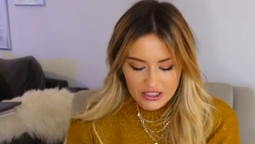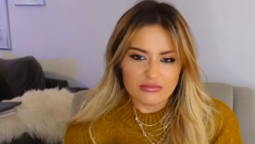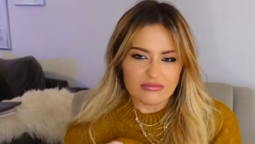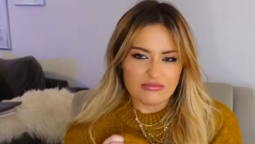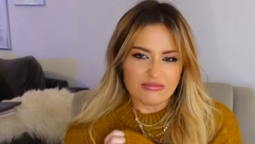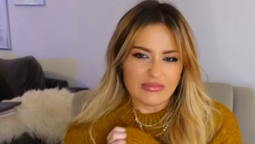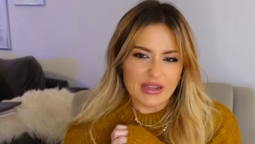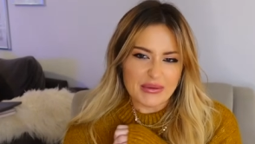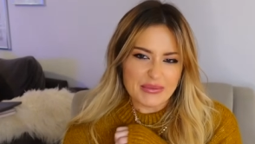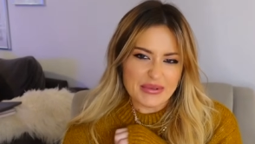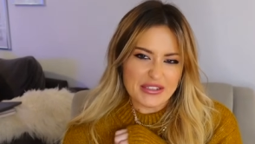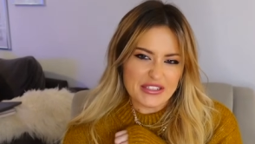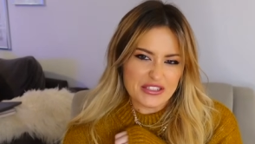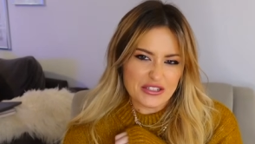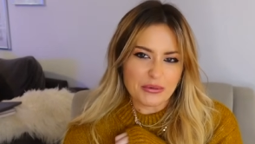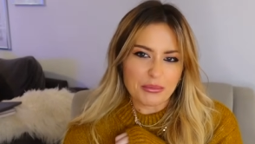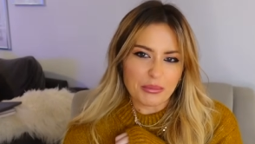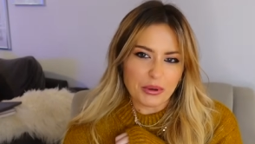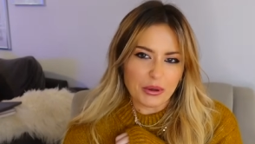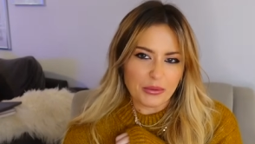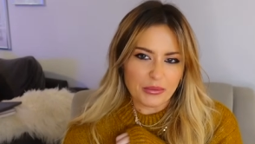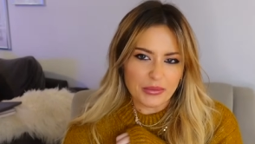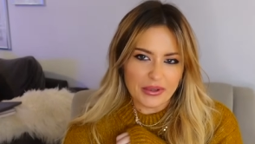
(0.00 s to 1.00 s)
Maybe it's
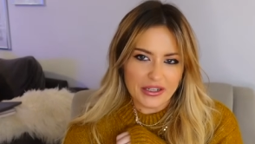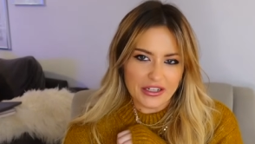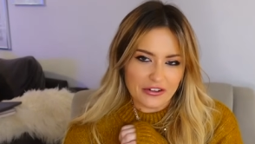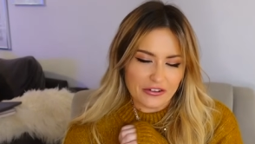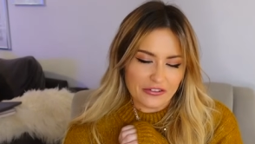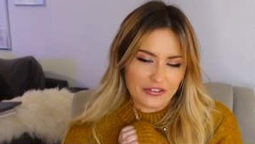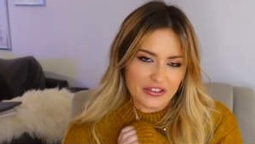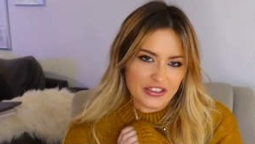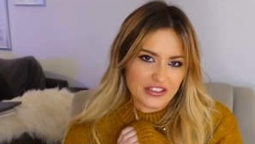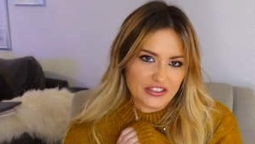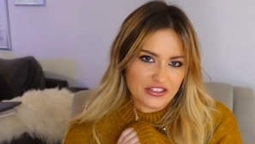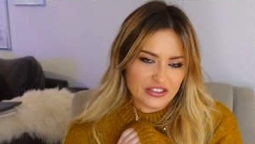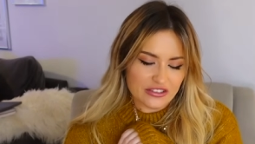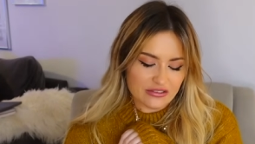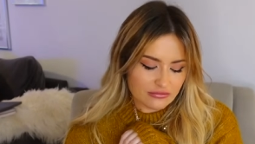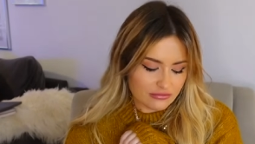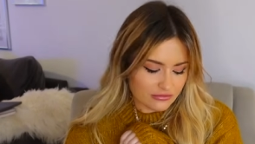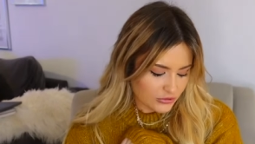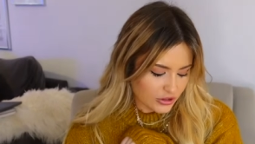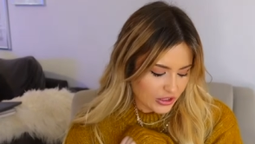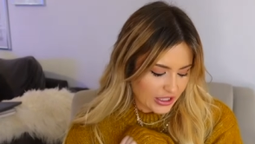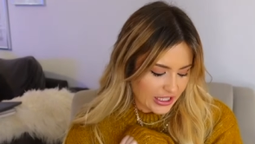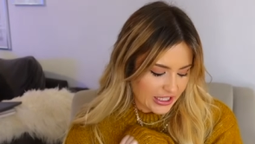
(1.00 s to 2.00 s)
not pumpkin orange.
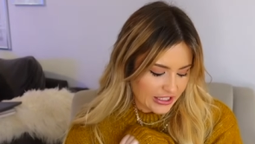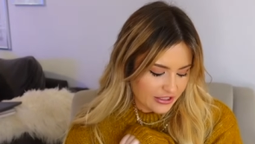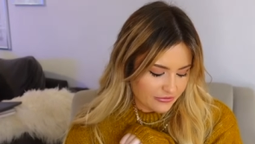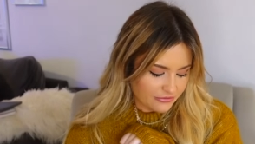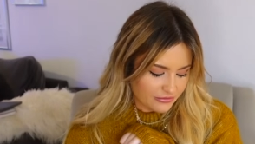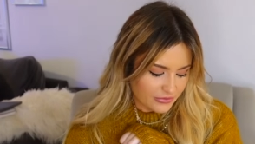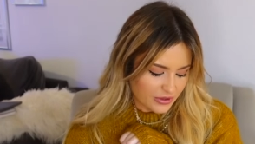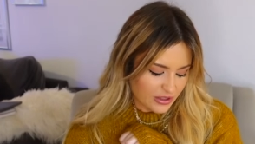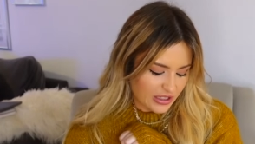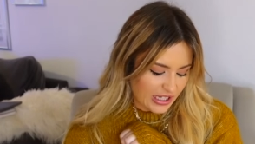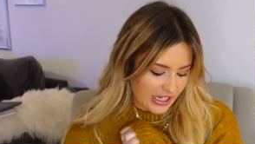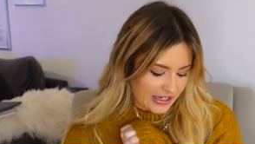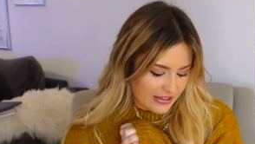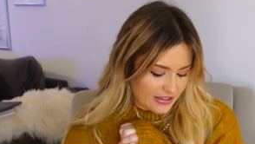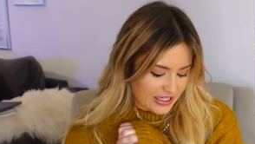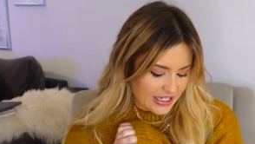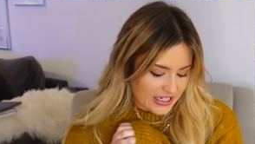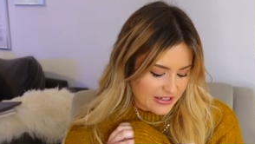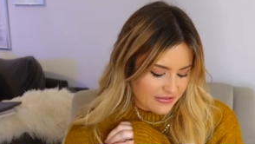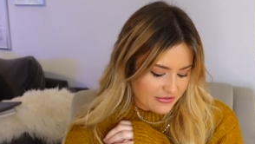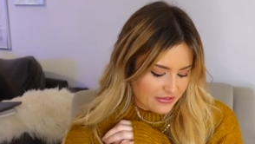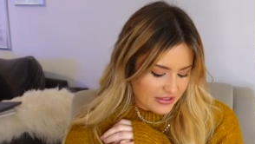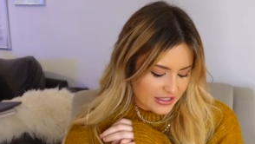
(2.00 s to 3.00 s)
What kind of, like,
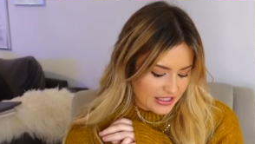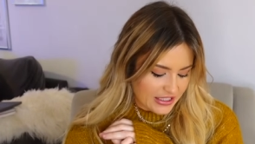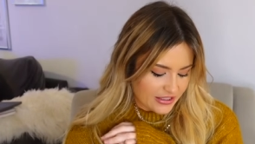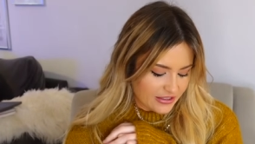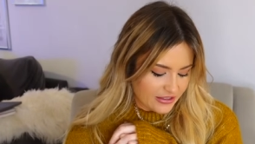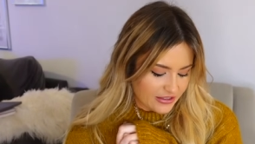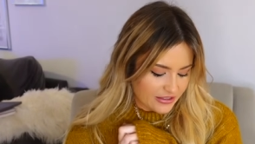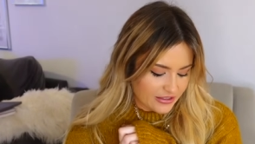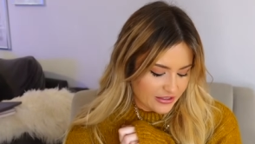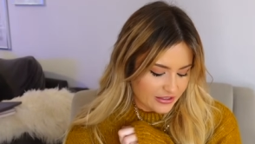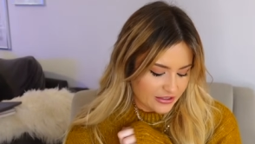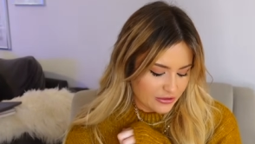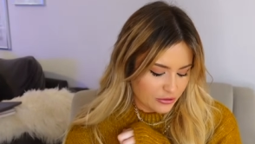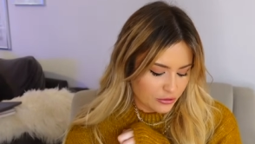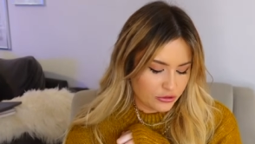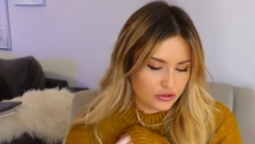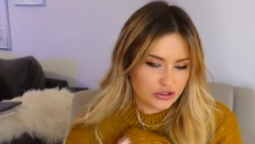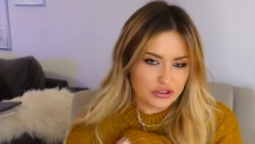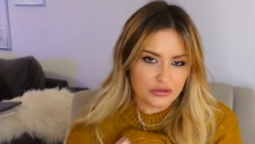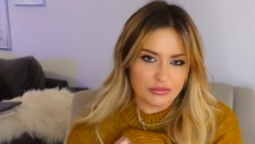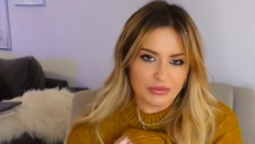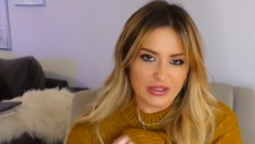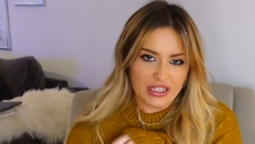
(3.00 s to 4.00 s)
leafy
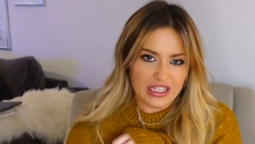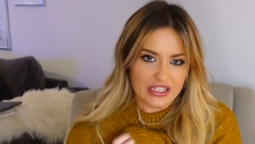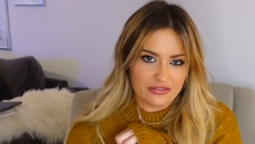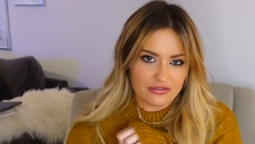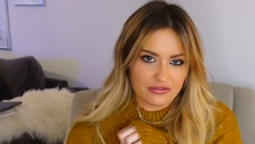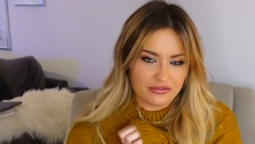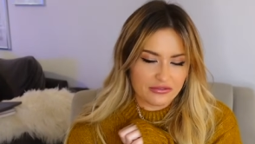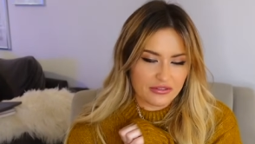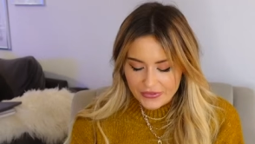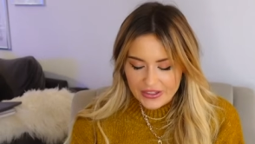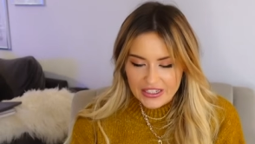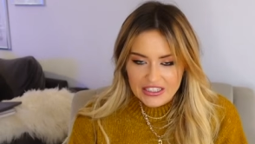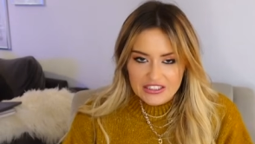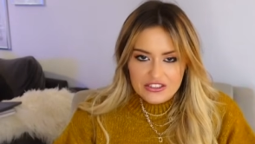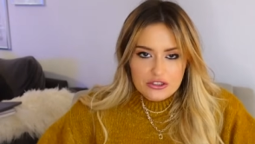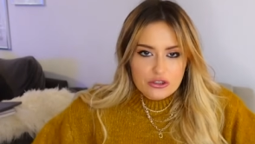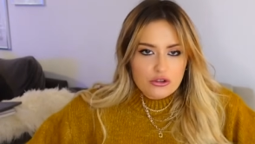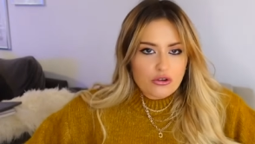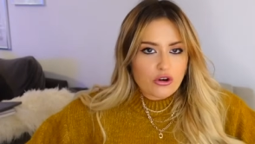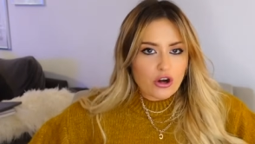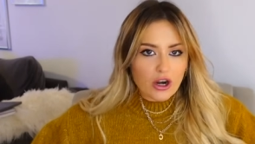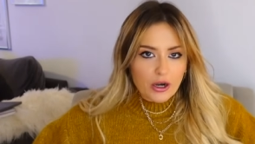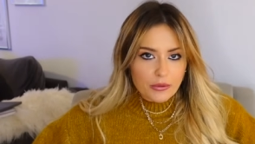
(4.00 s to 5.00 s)
autumn leaf? It's
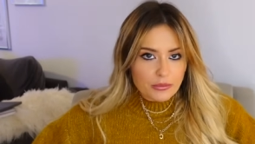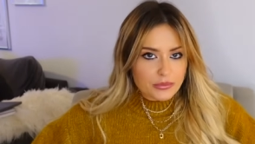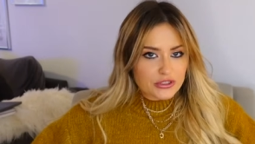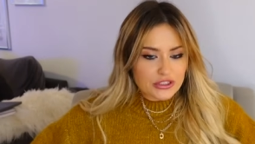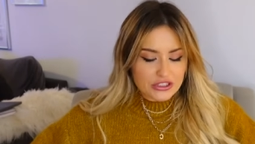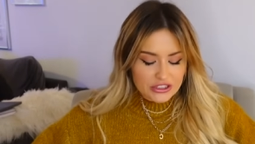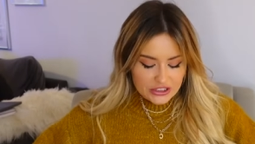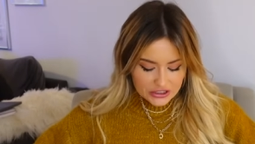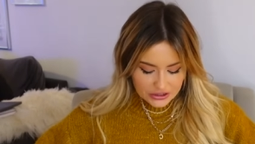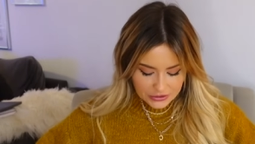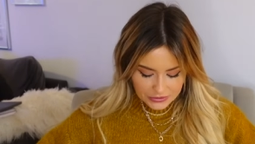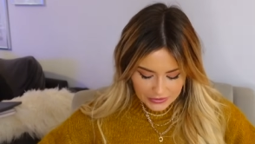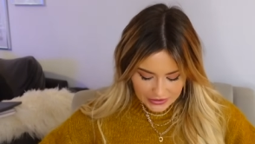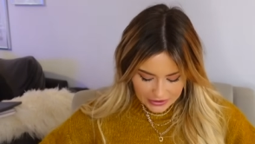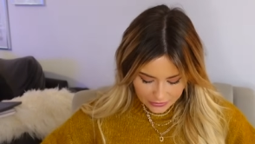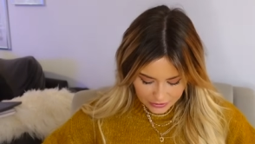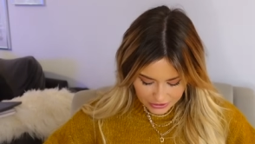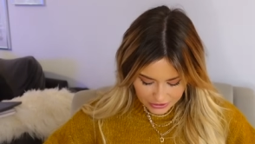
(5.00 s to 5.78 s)
cropped as well,